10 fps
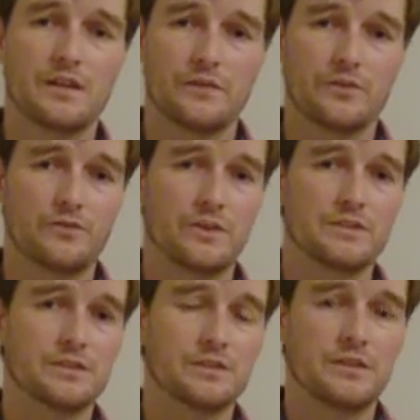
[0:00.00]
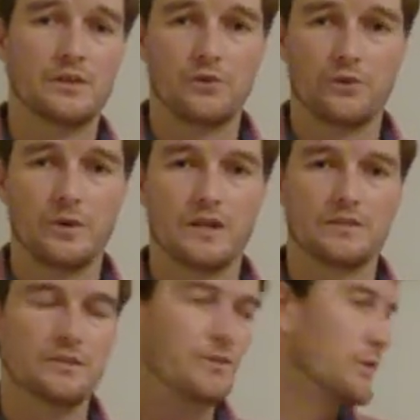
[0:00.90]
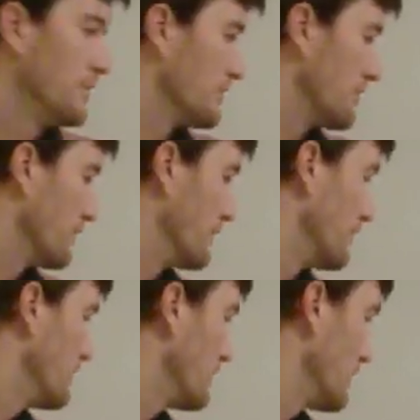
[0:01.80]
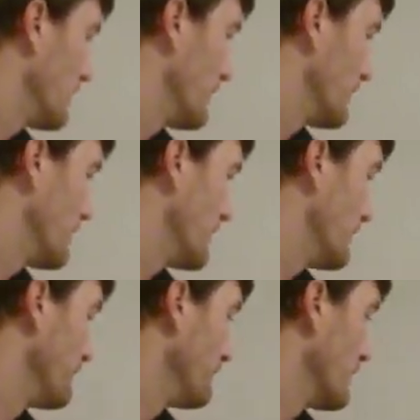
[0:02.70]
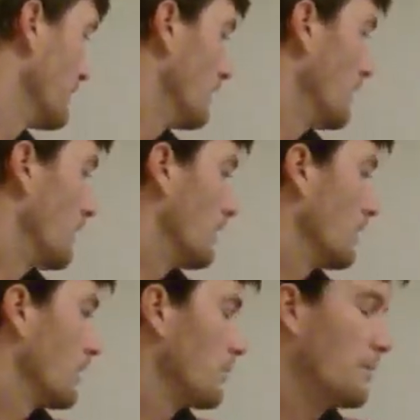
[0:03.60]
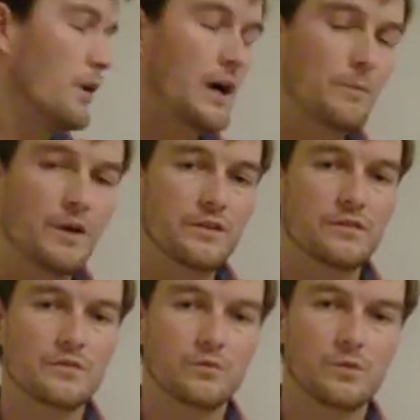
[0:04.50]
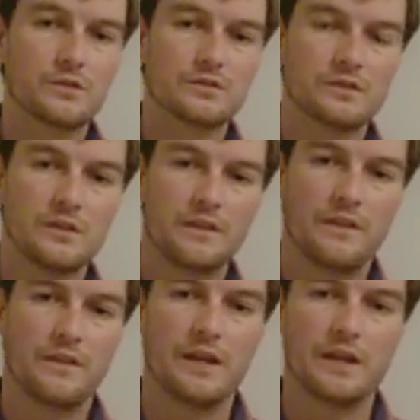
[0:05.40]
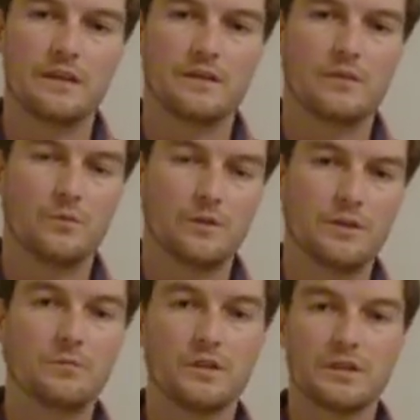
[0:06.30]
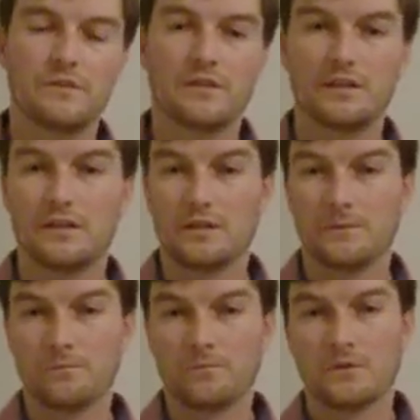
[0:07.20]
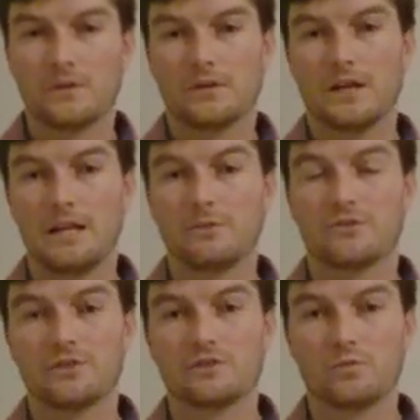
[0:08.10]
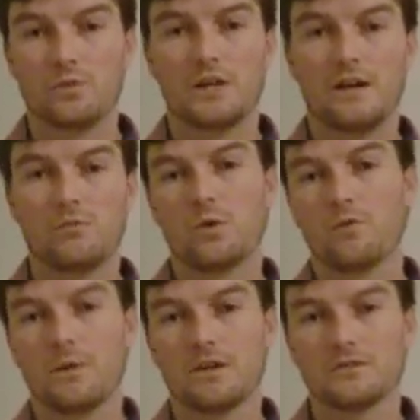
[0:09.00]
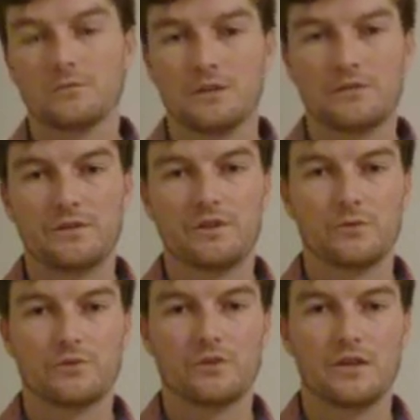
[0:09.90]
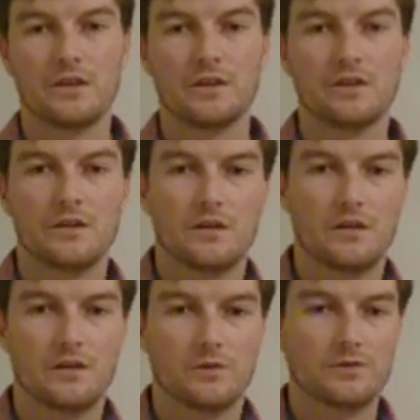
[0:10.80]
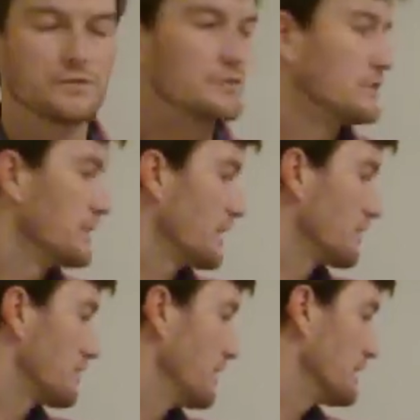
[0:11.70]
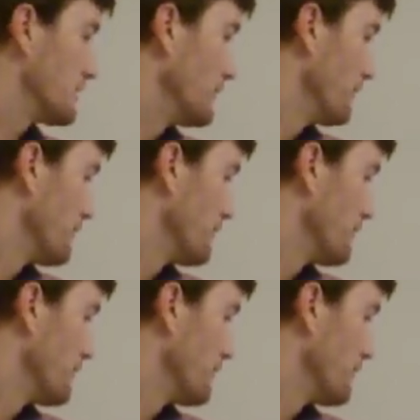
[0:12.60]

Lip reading: and of the stretching throughout the duration of the study. Our hypothesis was that we did believe that the dynamic stretching would have more of a positive benefit on the training versus the static stretch.